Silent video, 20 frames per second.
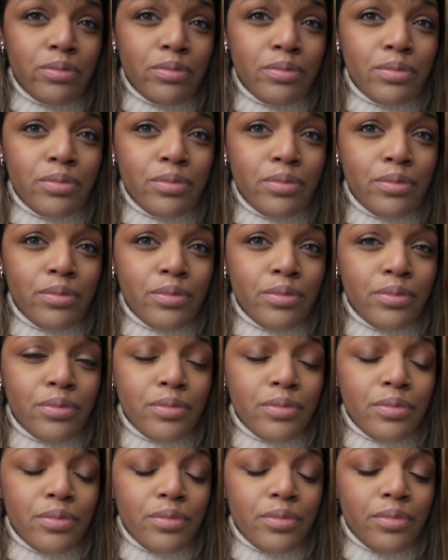
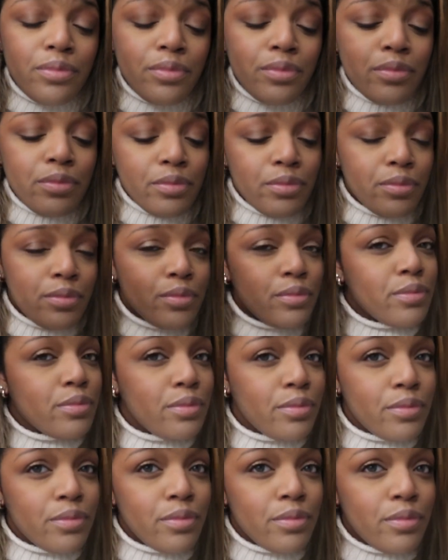
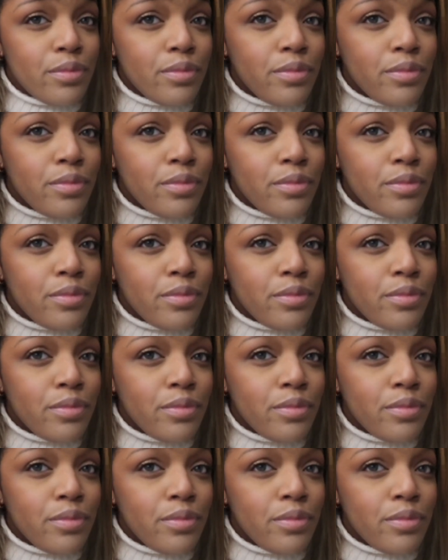No one is speaking in this clip.